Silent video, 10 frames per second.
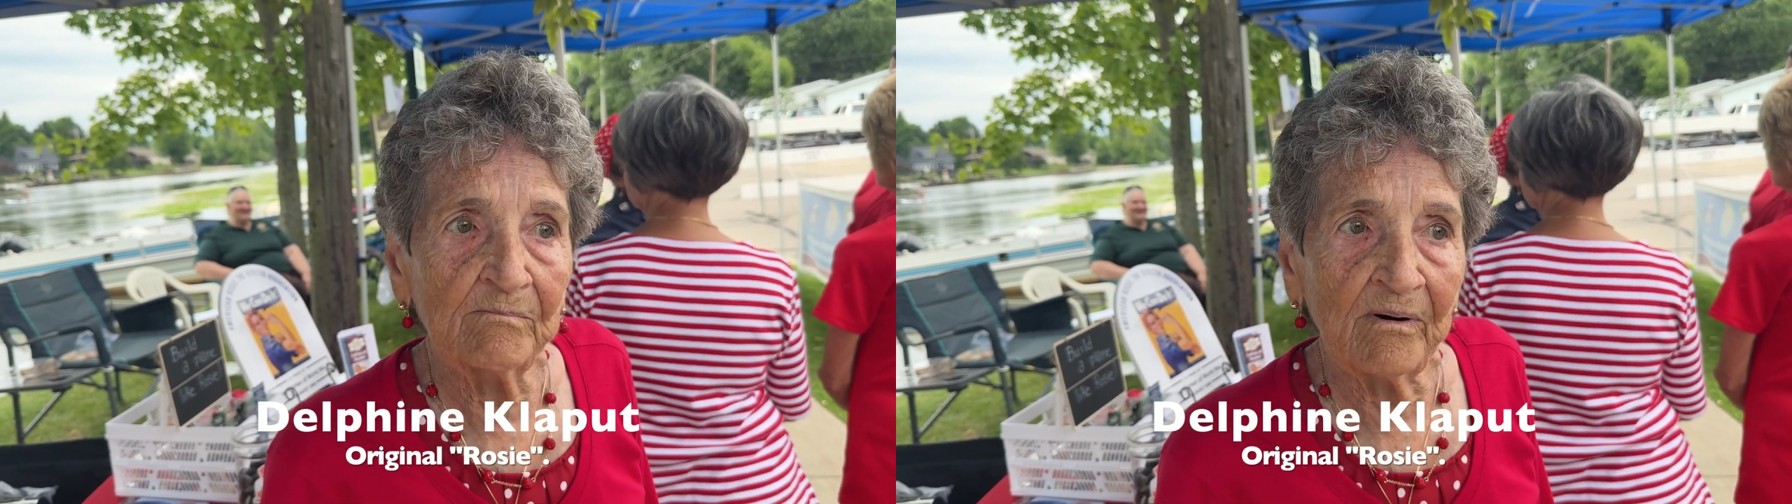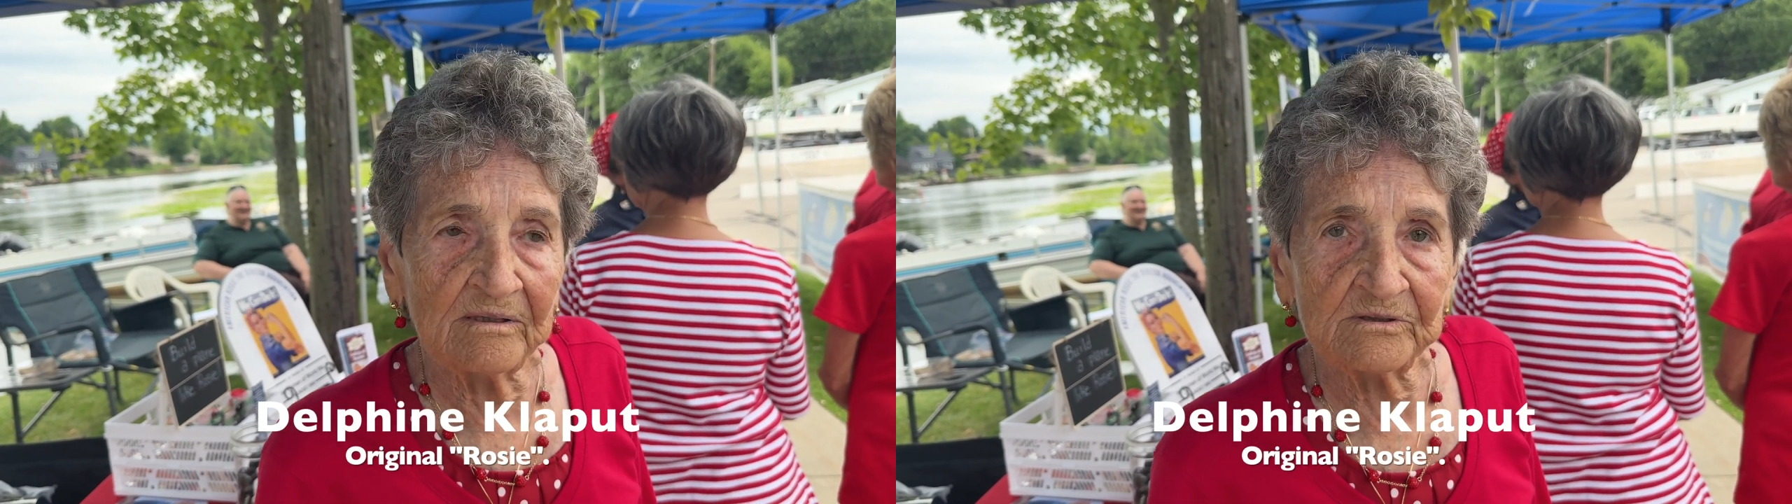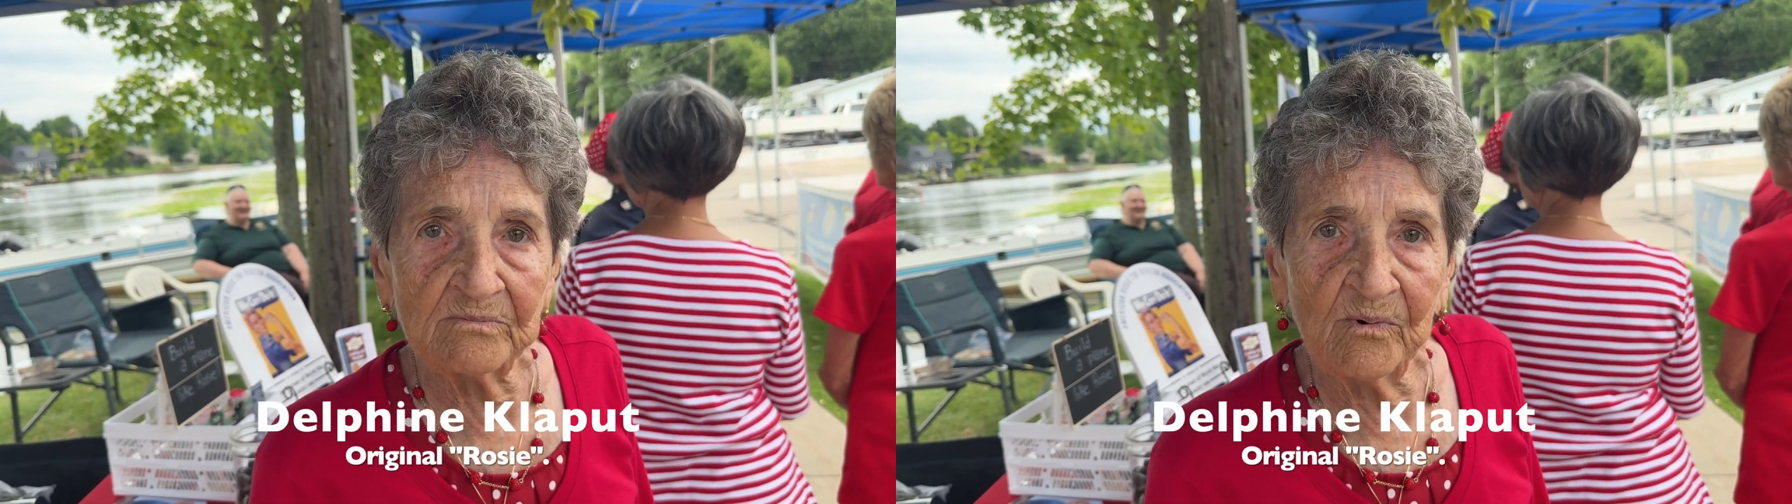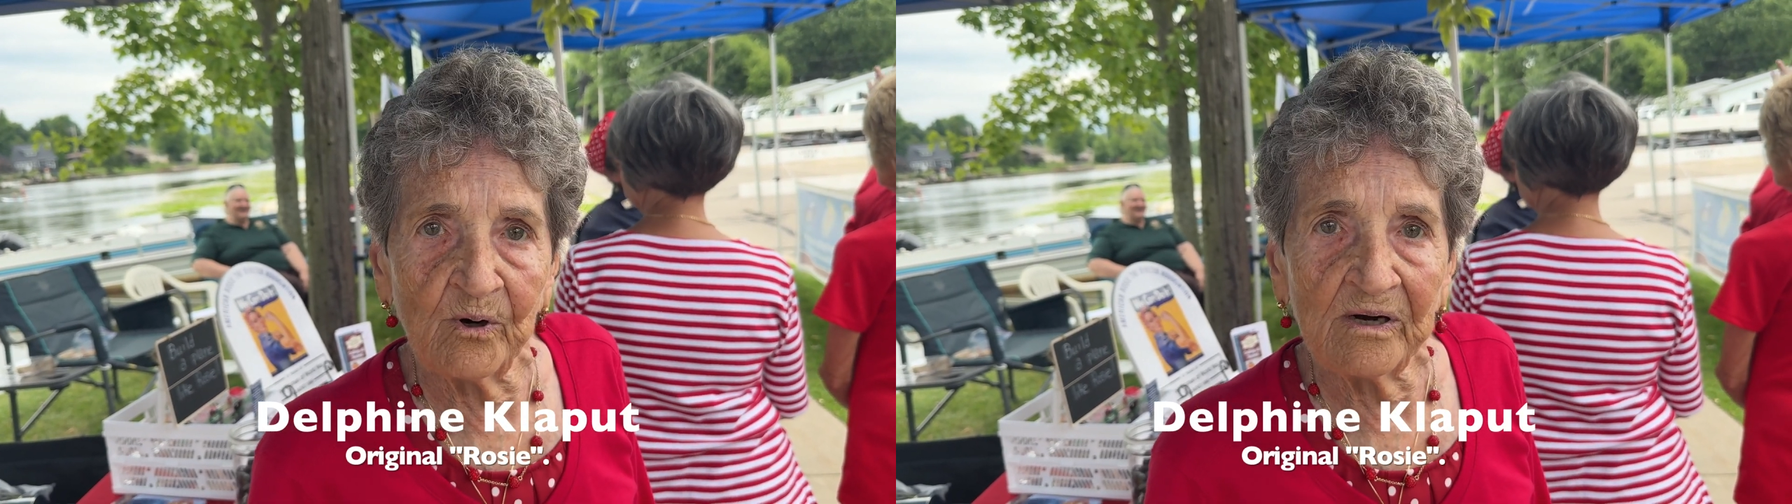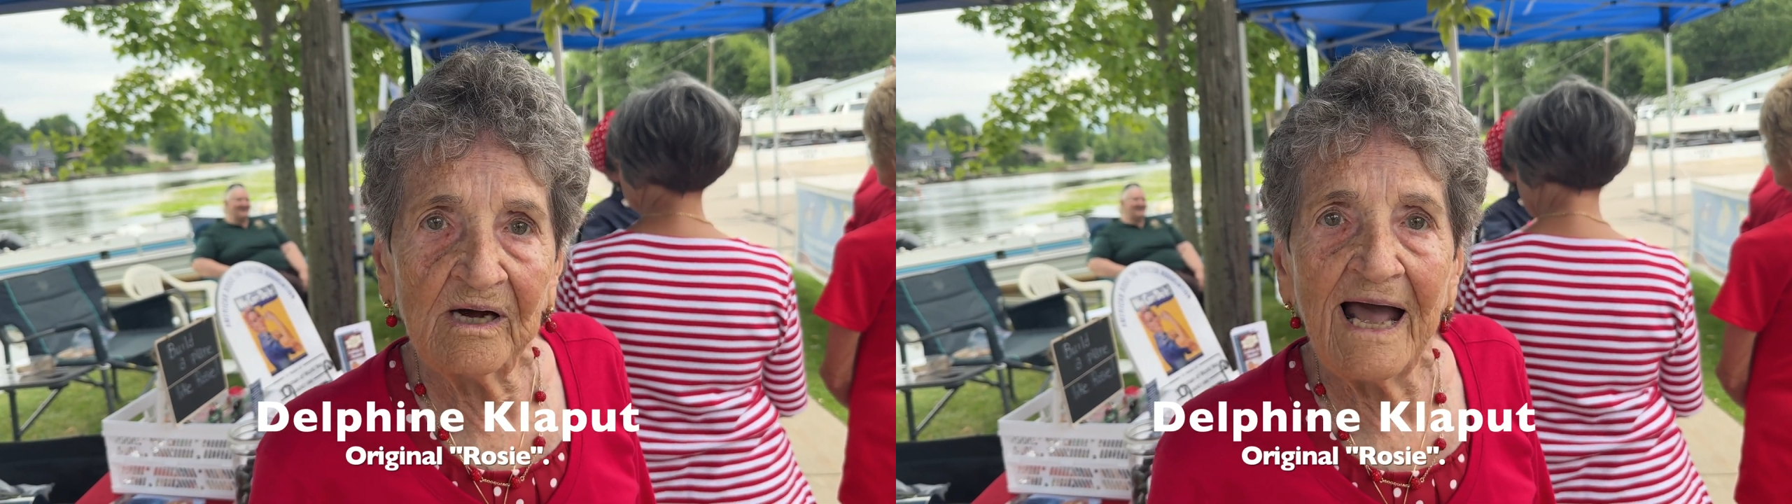in
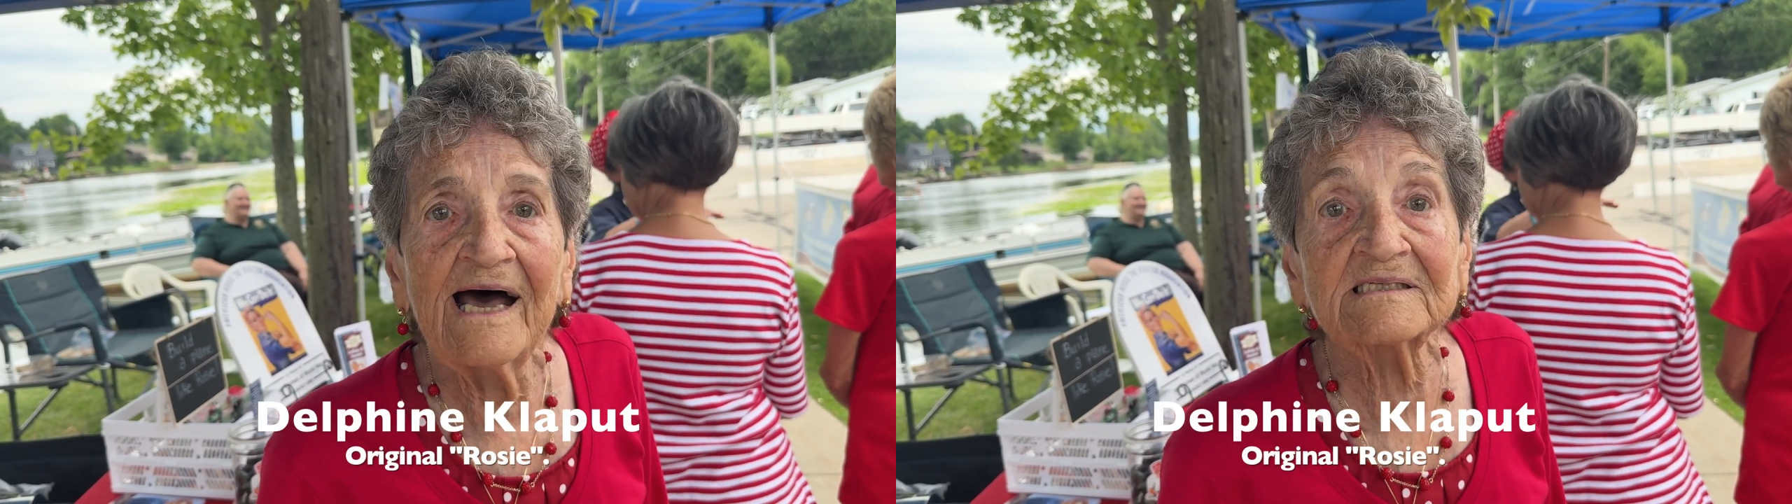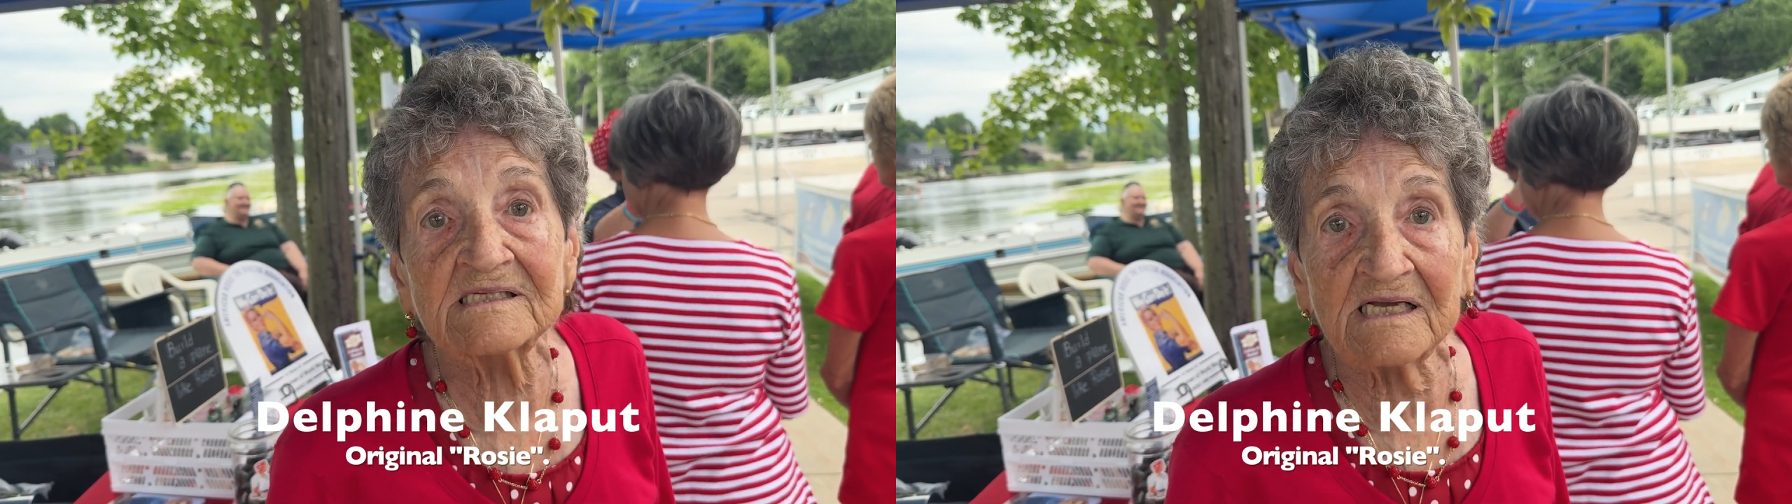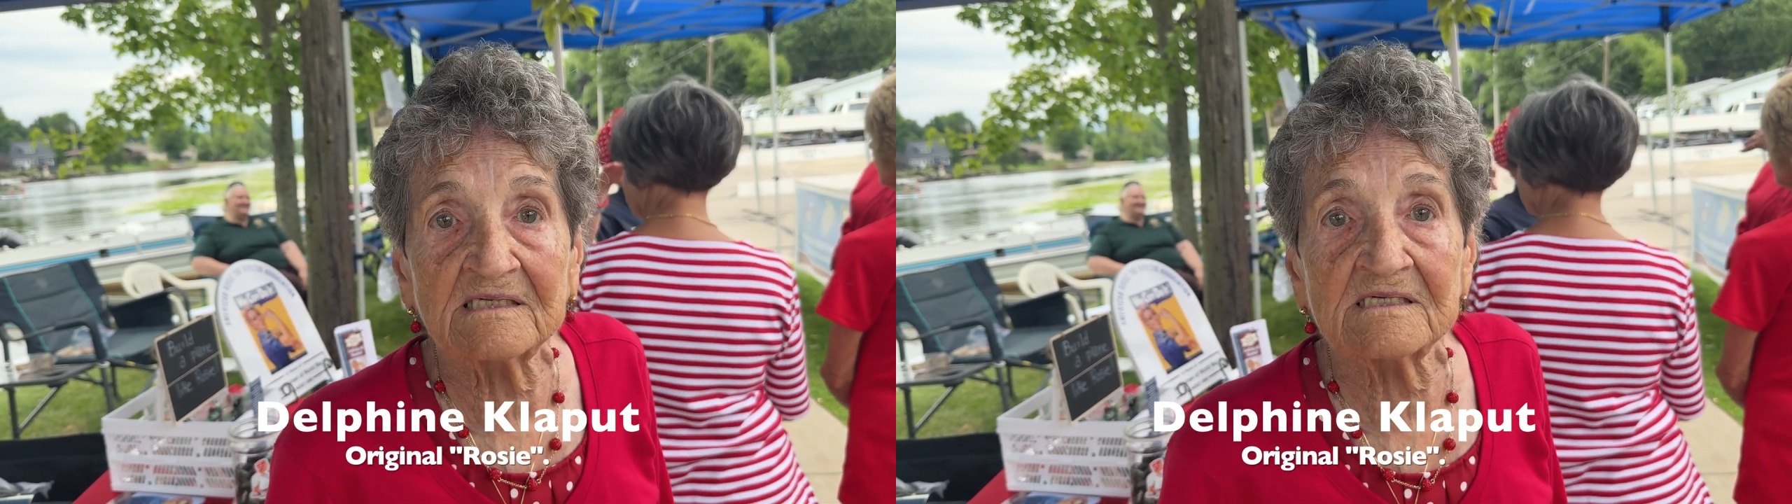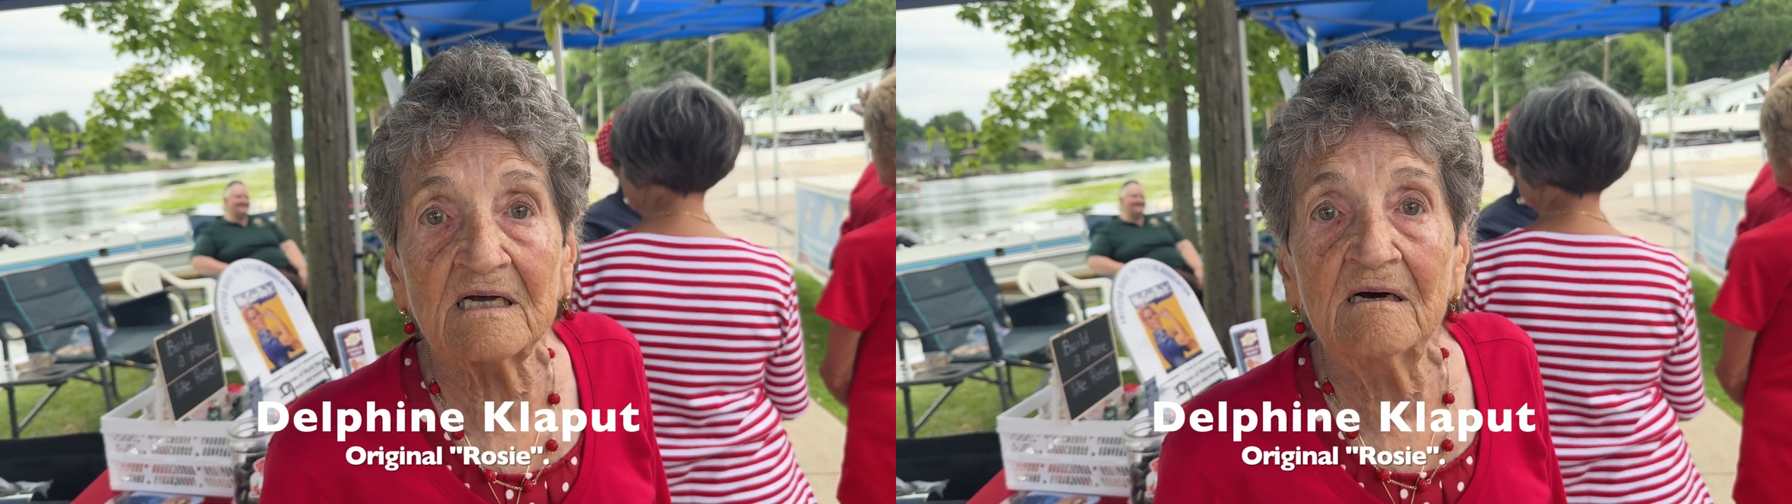Baltimore, Essex.